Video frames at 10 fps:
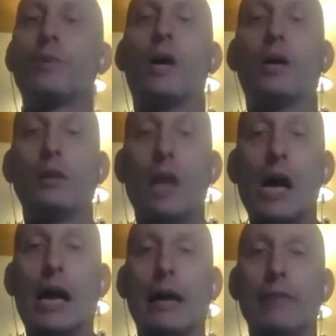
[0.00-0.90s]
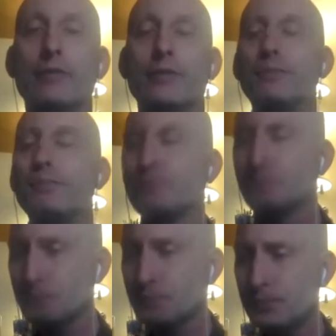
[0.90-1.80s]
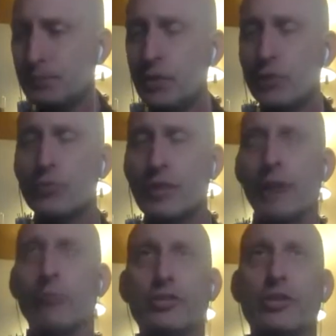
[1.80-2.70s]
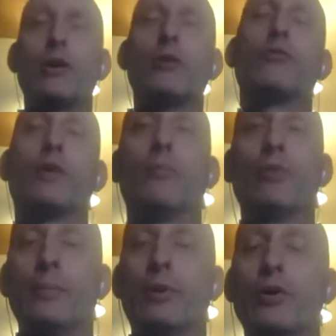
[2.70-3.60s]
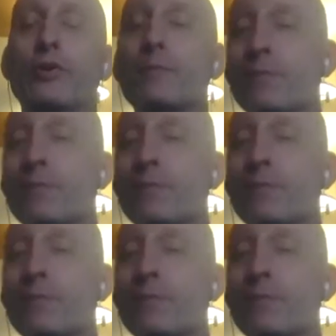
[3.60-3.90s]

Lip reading: lives that are result from rebirth,